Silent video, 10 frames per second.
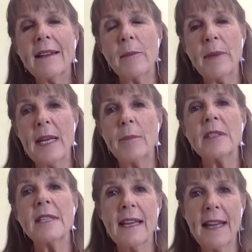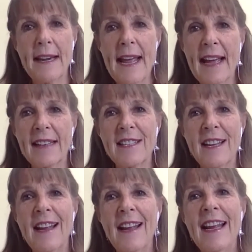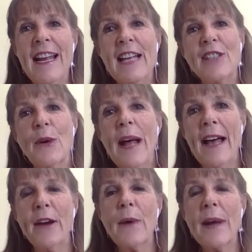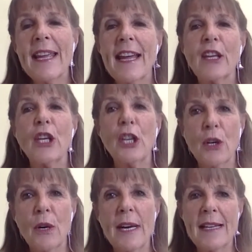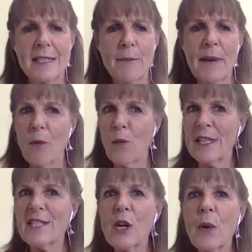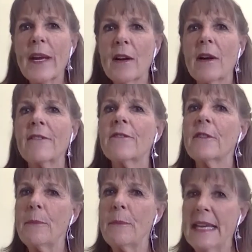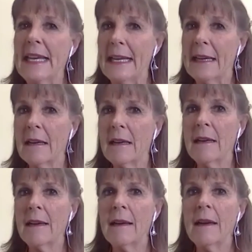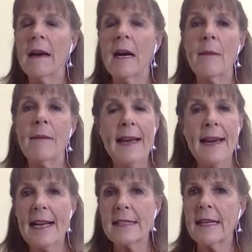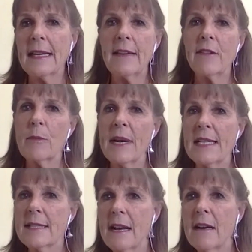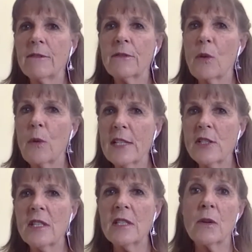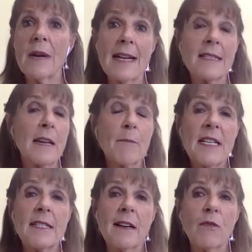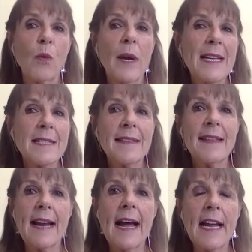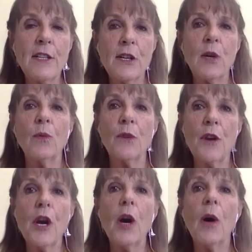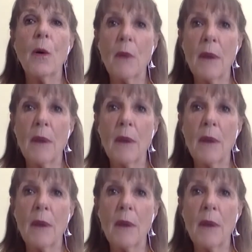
to be able to connect. And so how do I get curious about what's going on for me? And asking either myself questions or asking myself, what is it that I don't know?